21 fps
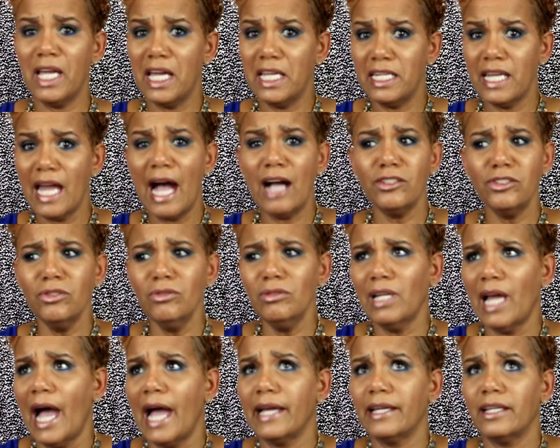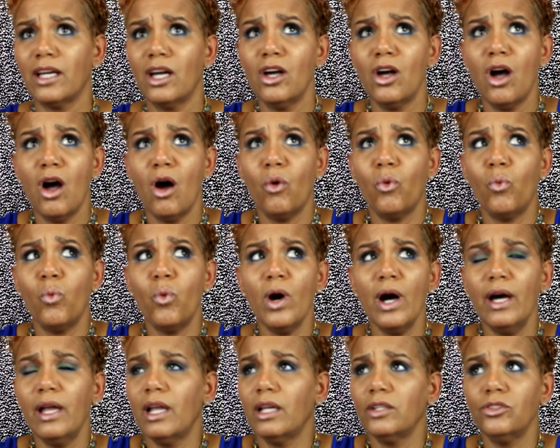and now you like,
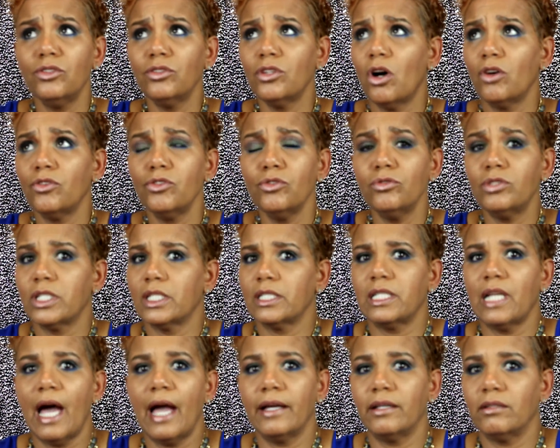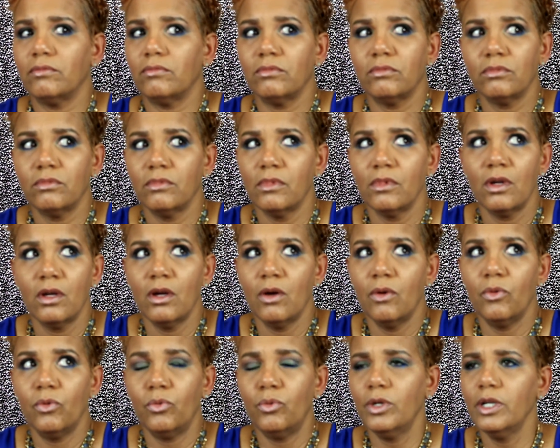what, you know, you just like
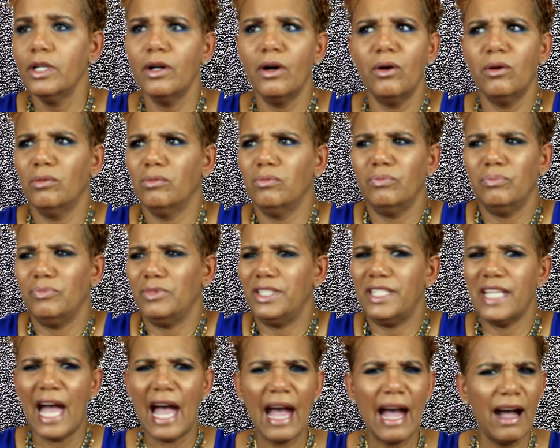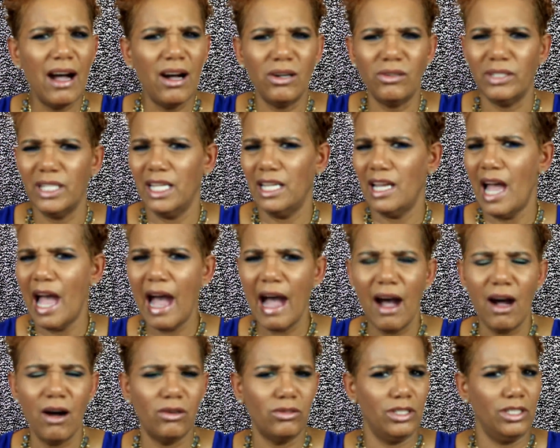real down and
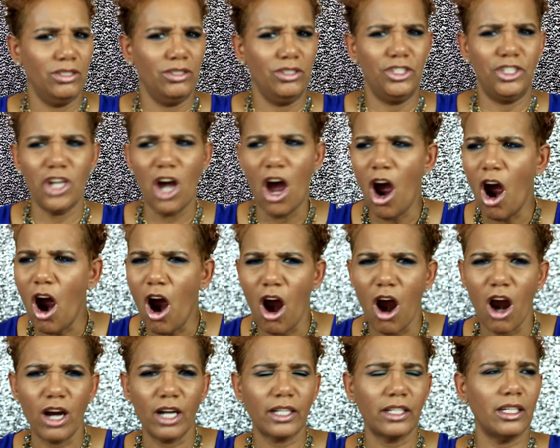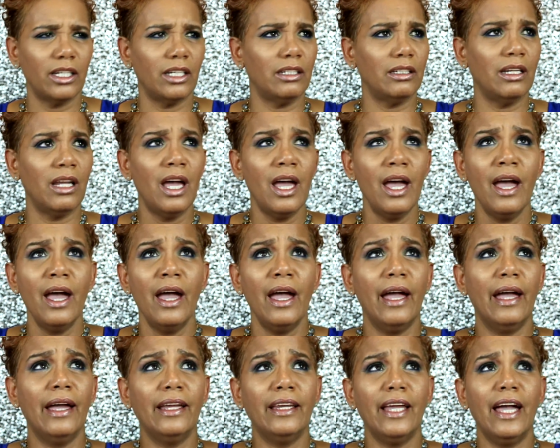out and dark and
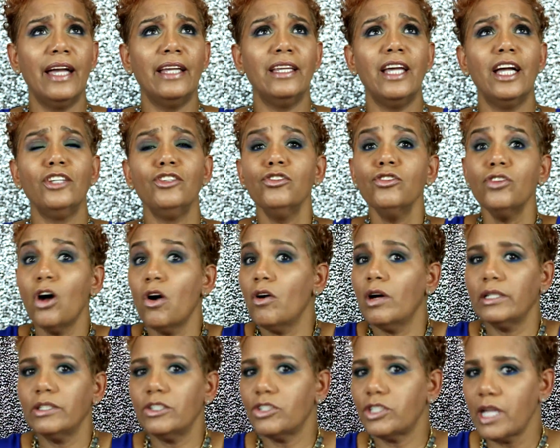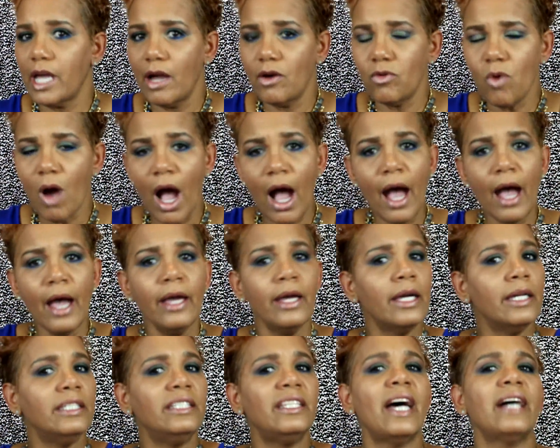you don't understand why.
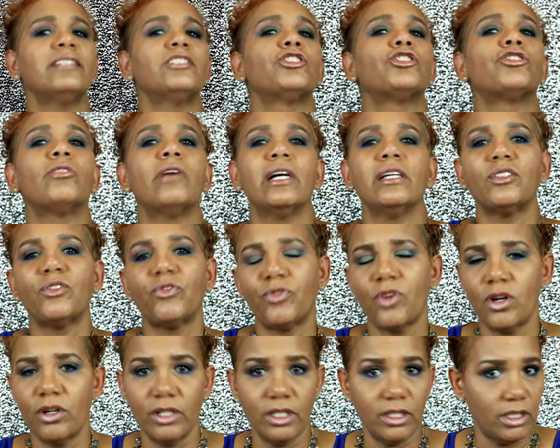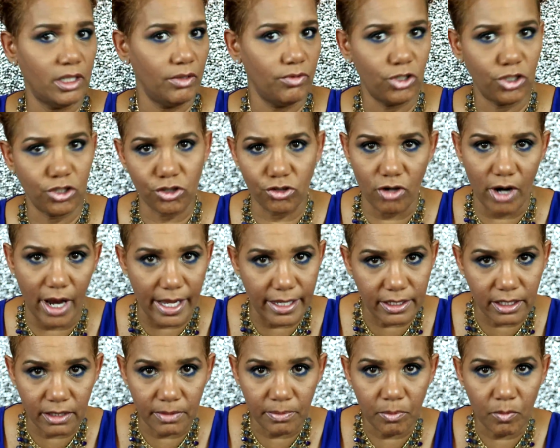That's transference of
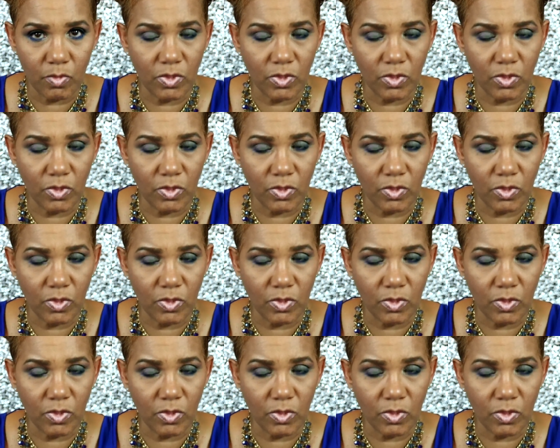stress.